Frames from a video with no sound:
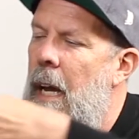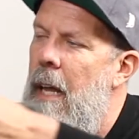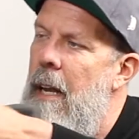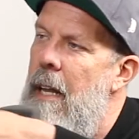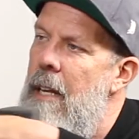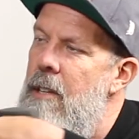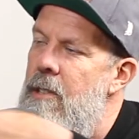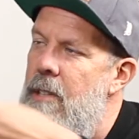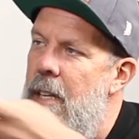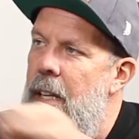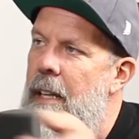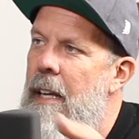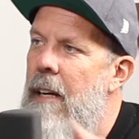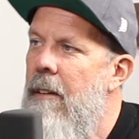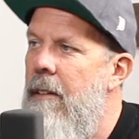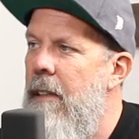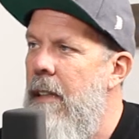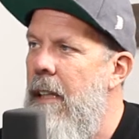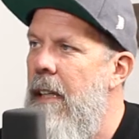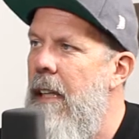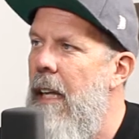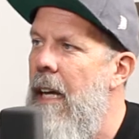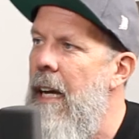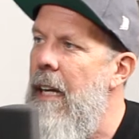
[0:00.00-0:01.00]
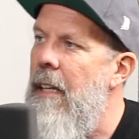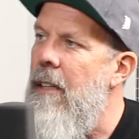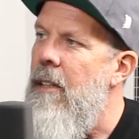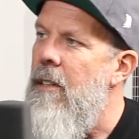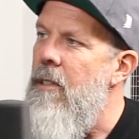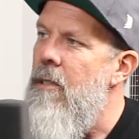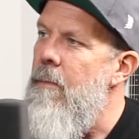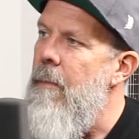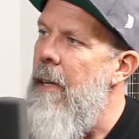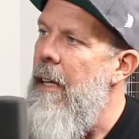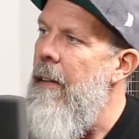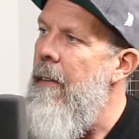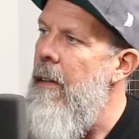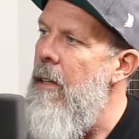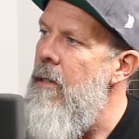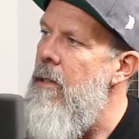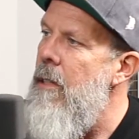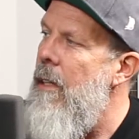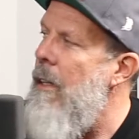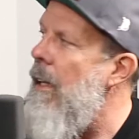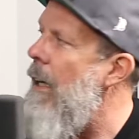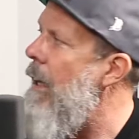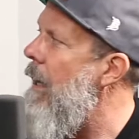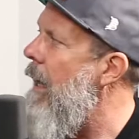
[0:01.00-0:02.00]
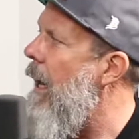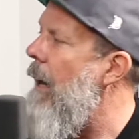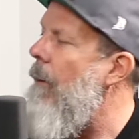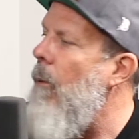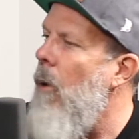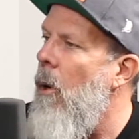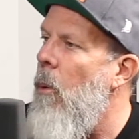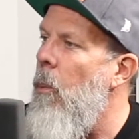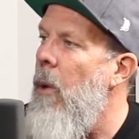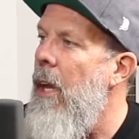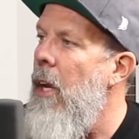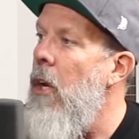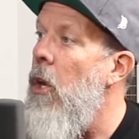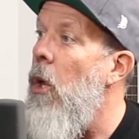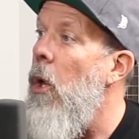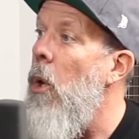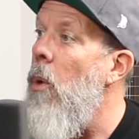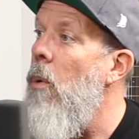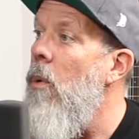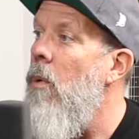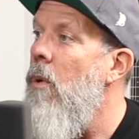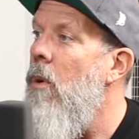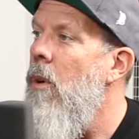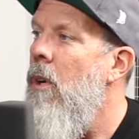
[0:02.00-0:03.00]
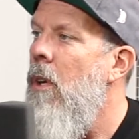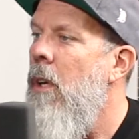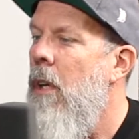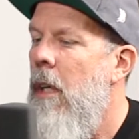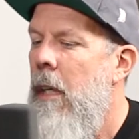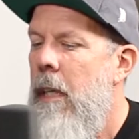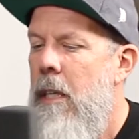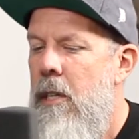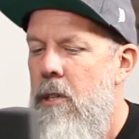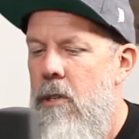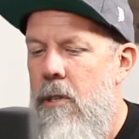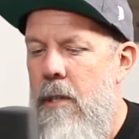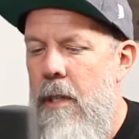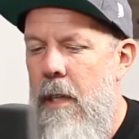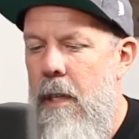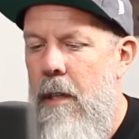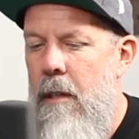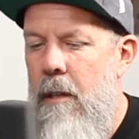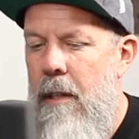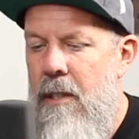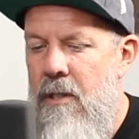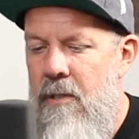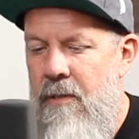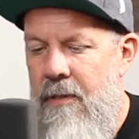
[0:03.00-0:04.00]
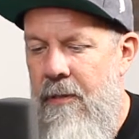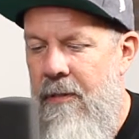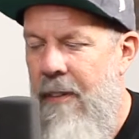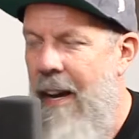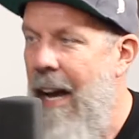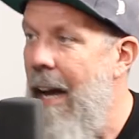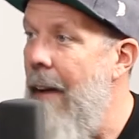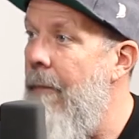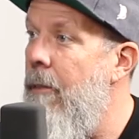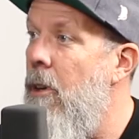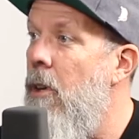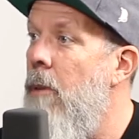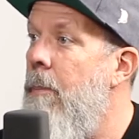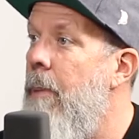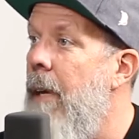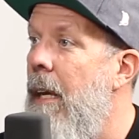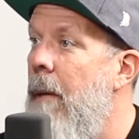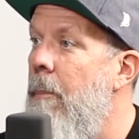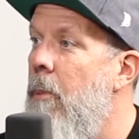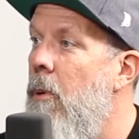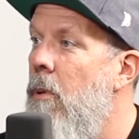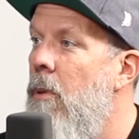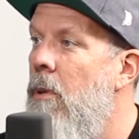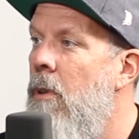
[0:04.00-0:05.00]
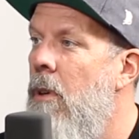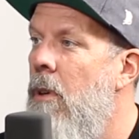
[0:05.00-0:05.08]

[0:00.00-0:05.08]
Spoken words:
And they said they really liked us, man. They said they like what we do. So that's 5 new people.